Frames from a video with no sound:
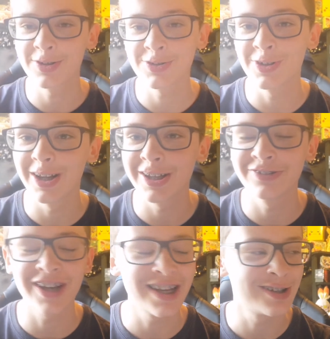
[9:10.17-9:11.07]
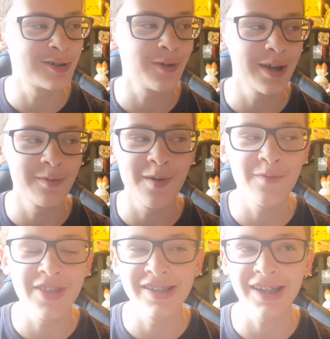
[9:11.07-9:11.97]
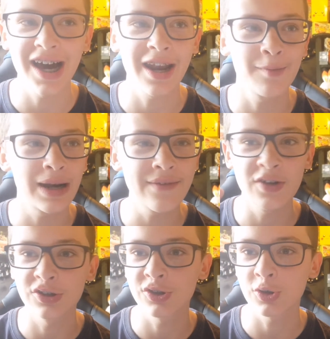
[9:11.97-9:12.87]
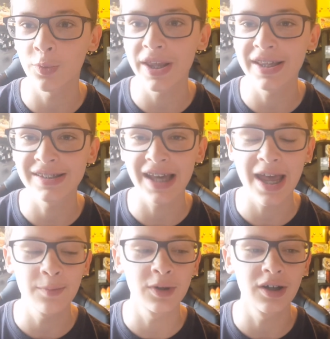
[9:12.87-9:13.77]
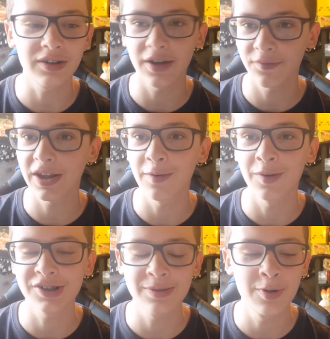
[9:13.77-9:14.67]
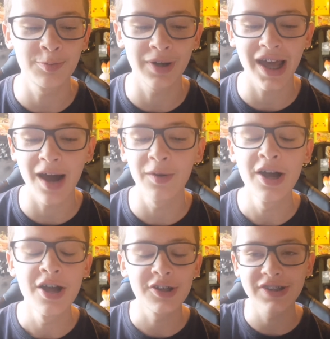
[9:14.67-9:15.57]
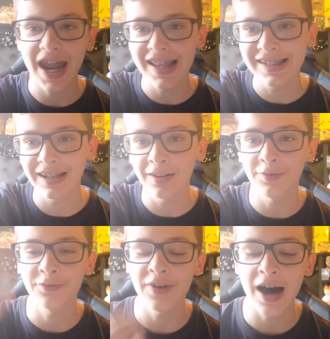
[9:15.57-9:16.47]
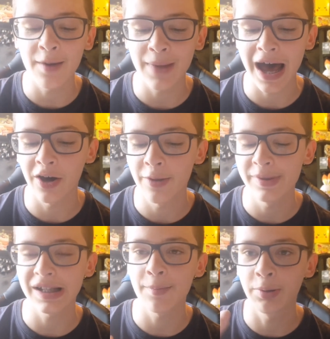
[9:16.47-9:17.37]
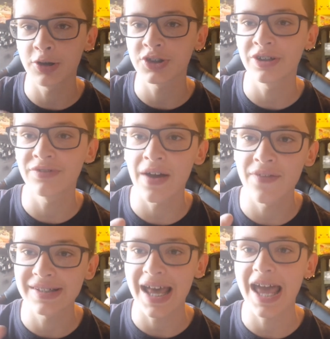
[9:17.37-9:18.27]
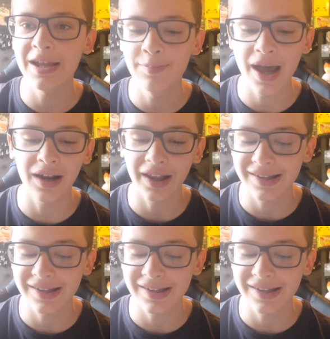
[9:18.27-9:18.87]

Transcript: a truly great tweet with this card. I believe it was Squeaks Game World, I think it was him who put it out. Just edited a little farm hat on him. He's like pushing around this hay bale like